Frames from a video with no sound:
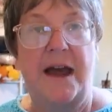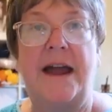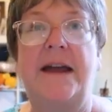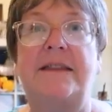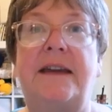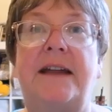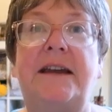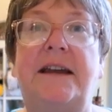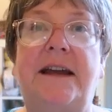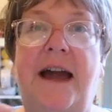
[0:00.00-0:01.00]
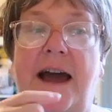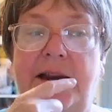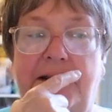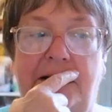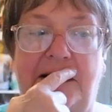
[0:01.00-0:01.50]
And then it
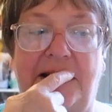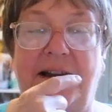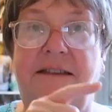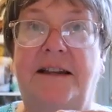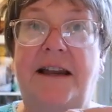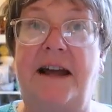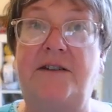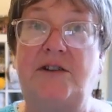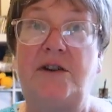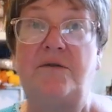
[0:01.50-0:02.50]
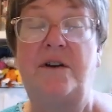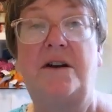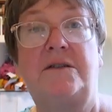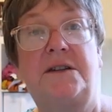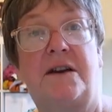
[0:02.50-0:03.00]
had like the last two
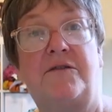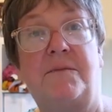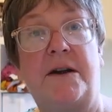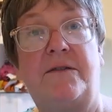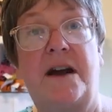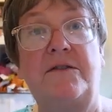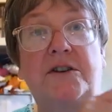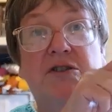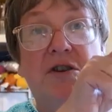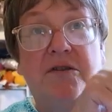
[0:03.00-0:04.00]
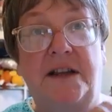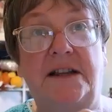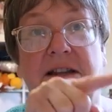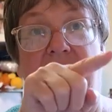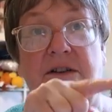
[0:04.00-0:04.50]
rows of my virus shawl,
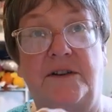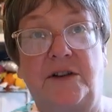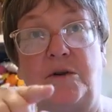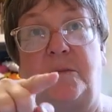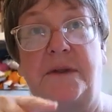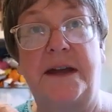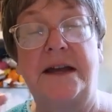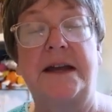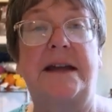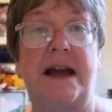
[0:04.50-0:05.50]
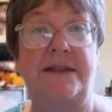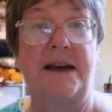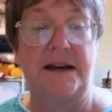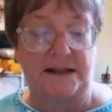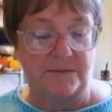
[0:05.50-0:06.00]
that kind of a loop thing, it had
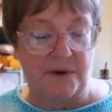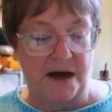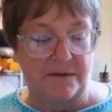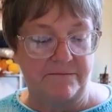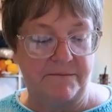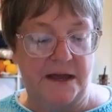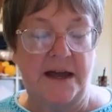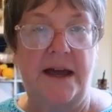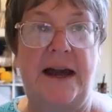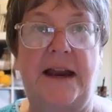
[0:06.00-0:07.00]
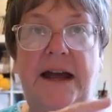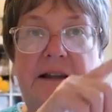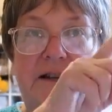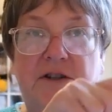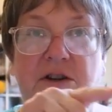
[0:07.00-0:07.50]
that at the bottom. And had
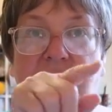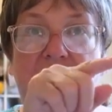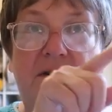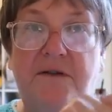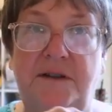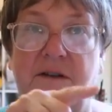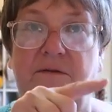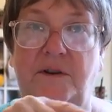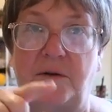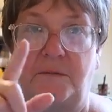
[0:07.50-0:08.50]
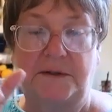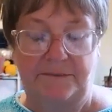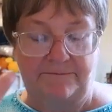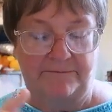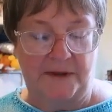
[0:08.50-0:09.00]
like two rows of
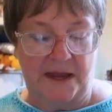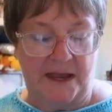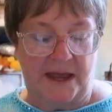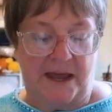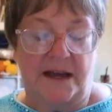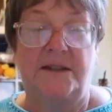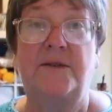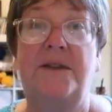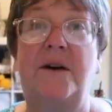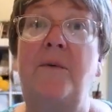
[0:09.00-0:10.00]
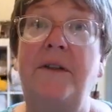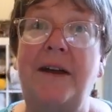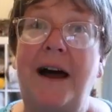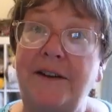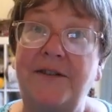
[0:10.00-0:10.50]
loops. So I thought,
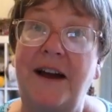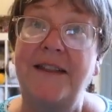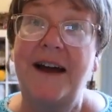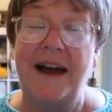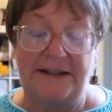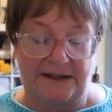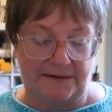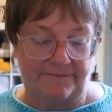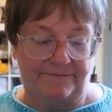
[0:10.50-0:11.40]
well, I'll try that.